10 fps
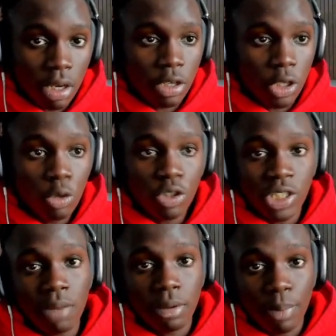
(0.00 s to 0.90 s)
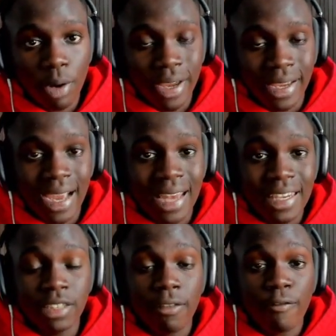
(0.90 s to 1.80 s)
you should not be booking at
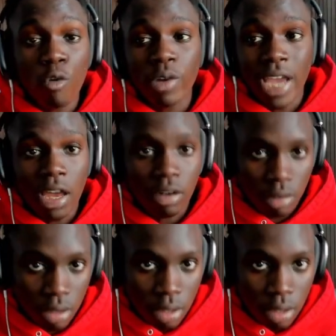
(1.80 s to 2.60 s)
least a full calendar